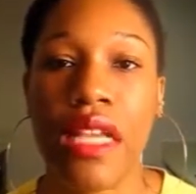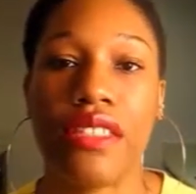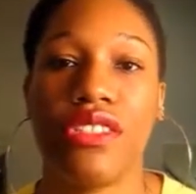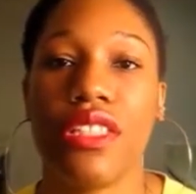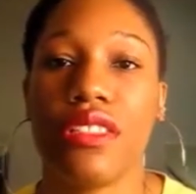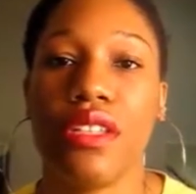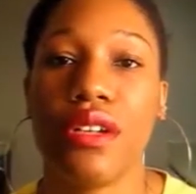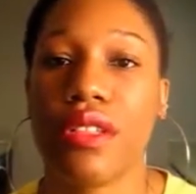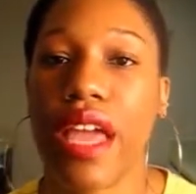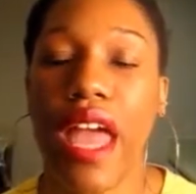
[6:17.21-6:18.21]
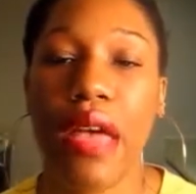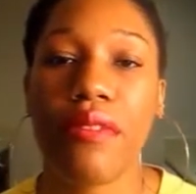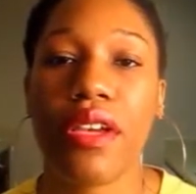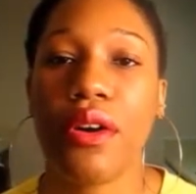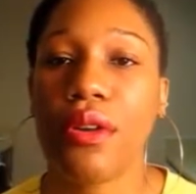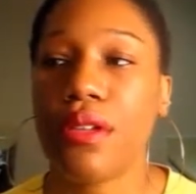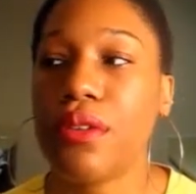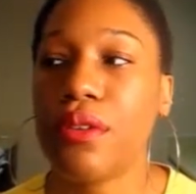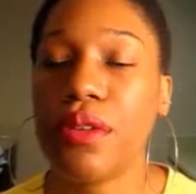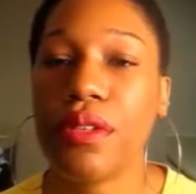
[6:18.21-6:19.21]
just know that having
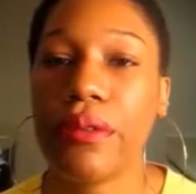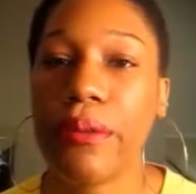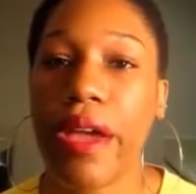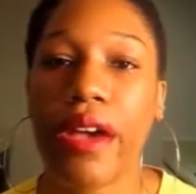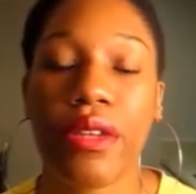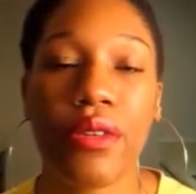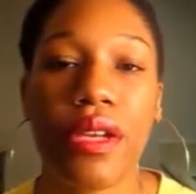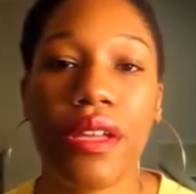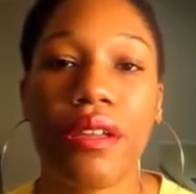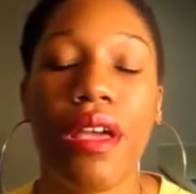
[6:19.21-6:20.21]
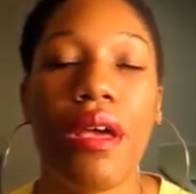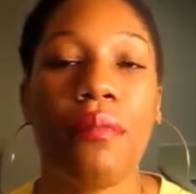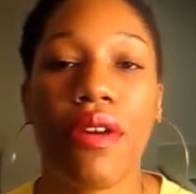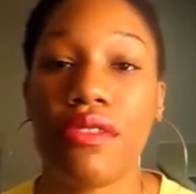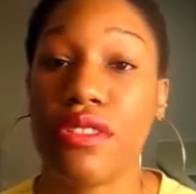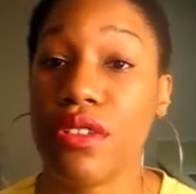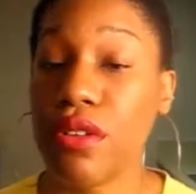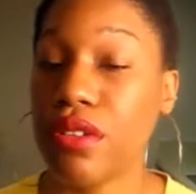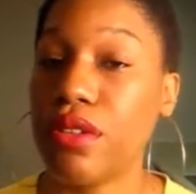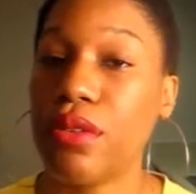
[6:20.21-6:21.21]
coconut oil around, you can purchase
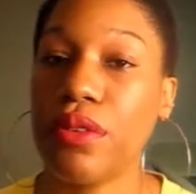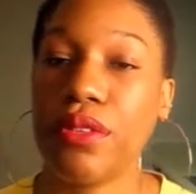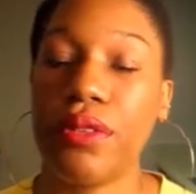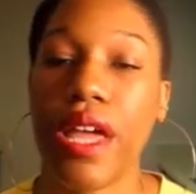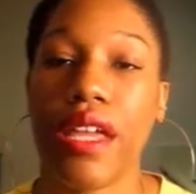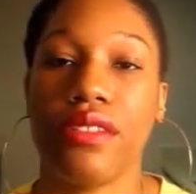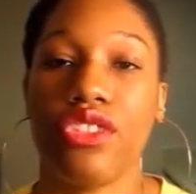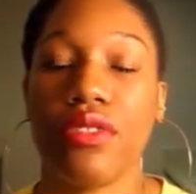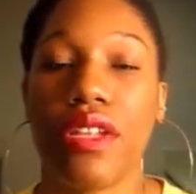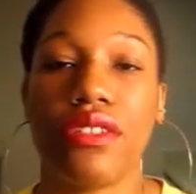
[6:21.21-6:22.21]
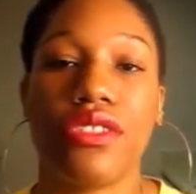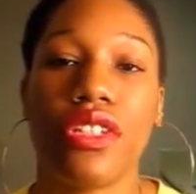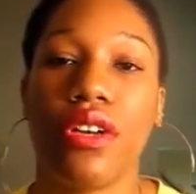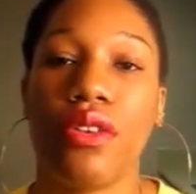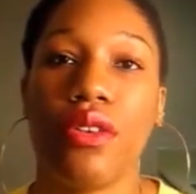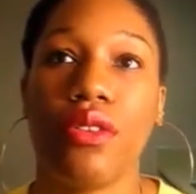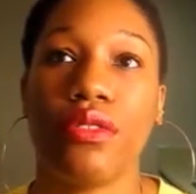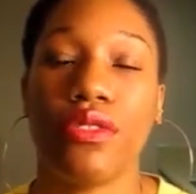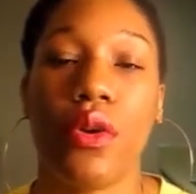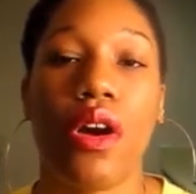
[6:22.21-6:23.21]
coconut oil at Trader
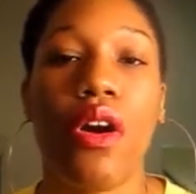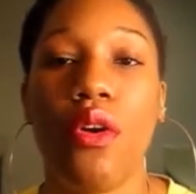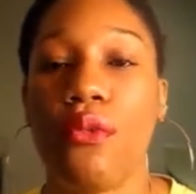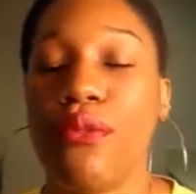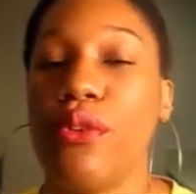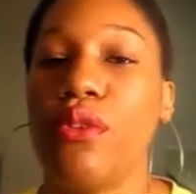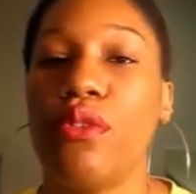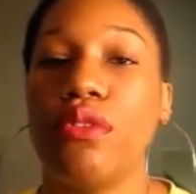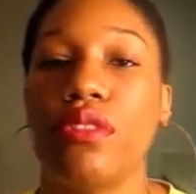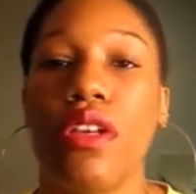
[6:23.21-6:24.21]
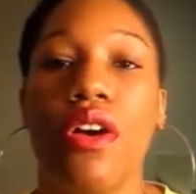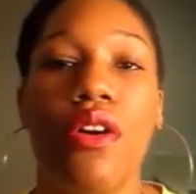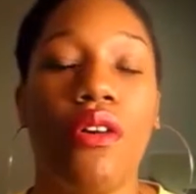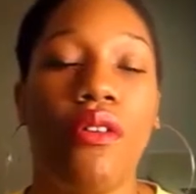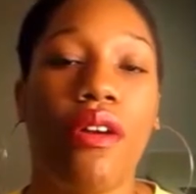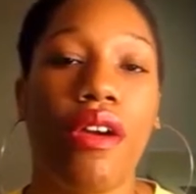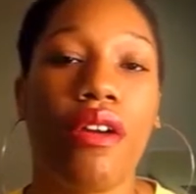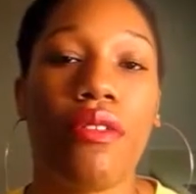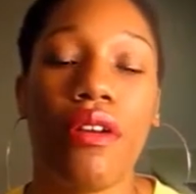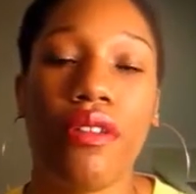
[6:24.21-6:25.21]
Joe's or Whole Foods or
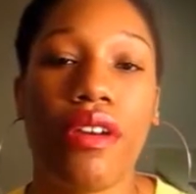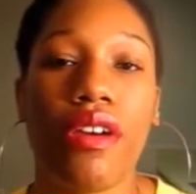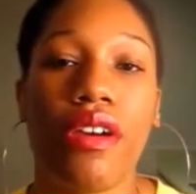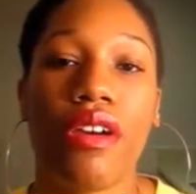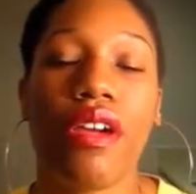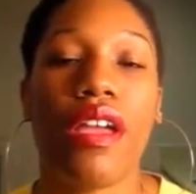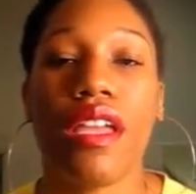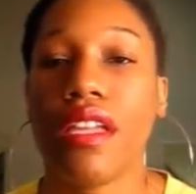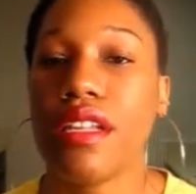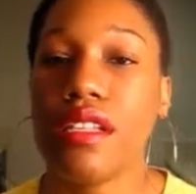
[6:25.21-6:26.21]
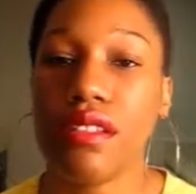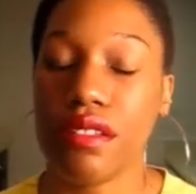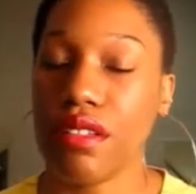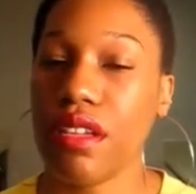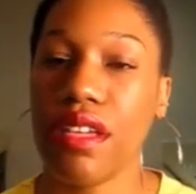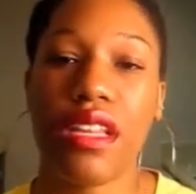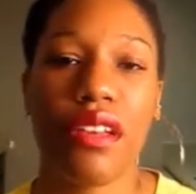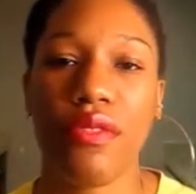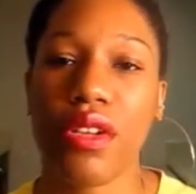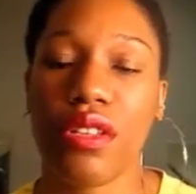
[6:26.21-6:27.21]
Kroger. Any
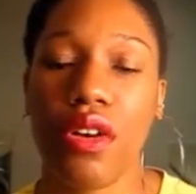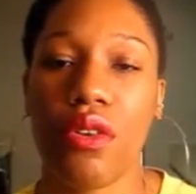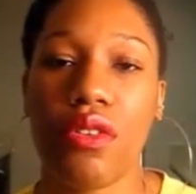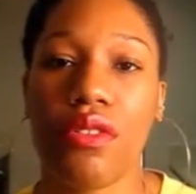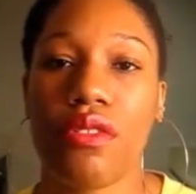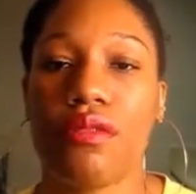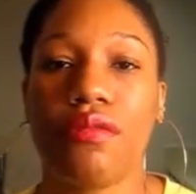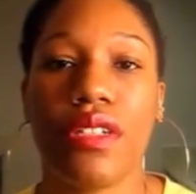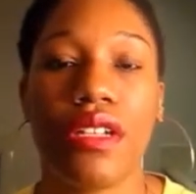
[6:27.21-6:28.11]
of your local